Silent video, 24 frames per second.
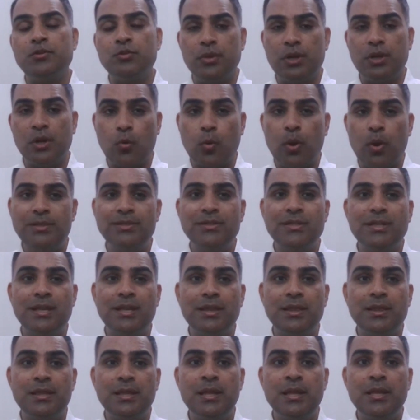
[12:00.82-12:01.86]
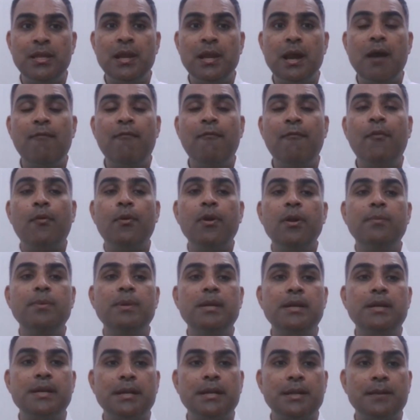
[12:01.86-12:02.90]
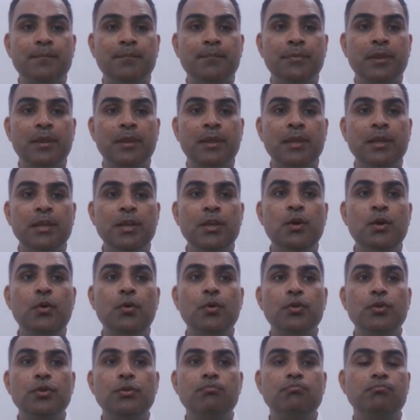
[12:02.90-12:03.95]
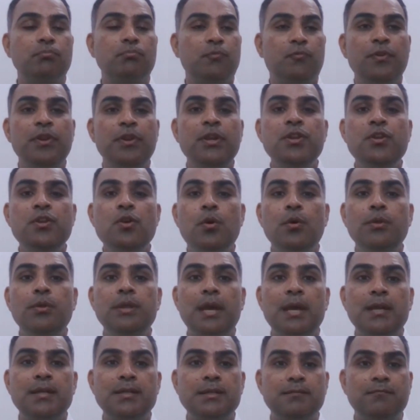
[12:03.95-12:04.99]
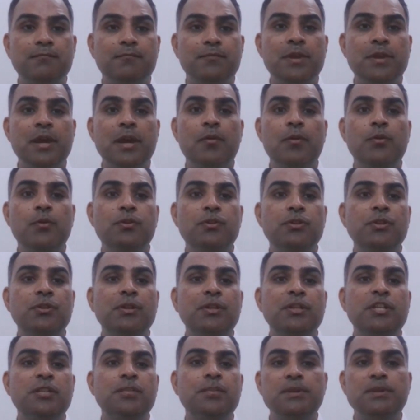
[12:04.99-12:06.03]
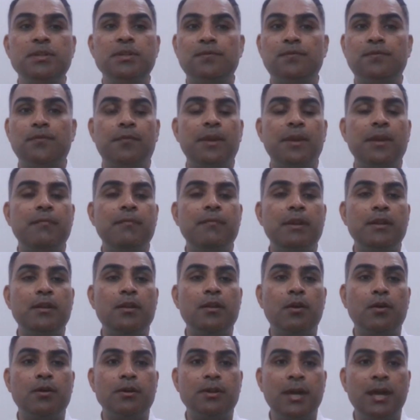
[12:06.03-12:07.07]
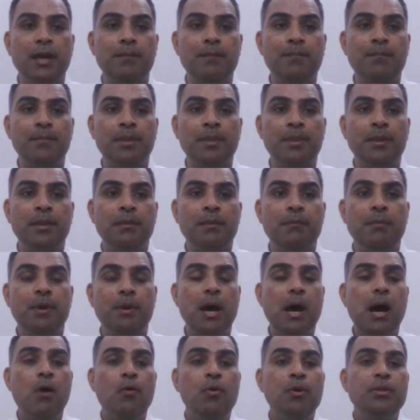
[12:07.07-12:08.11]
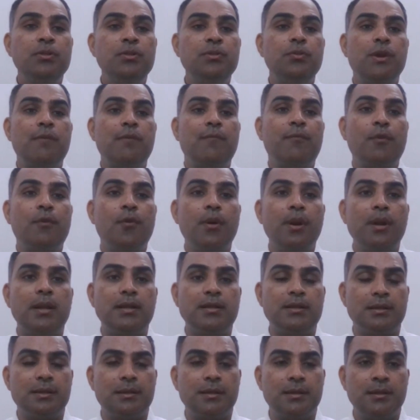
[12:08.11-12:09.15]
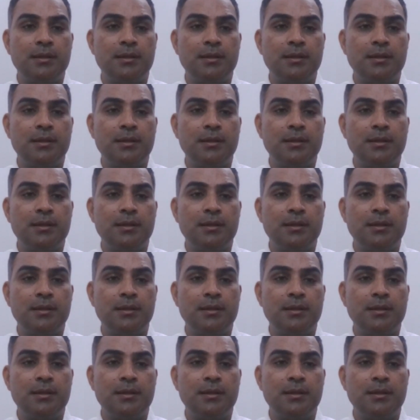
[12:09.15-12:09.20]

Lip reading: to your question, affordability, you know, we know that we are going to treat this patient for a very, very long time, but how he's going to afford it?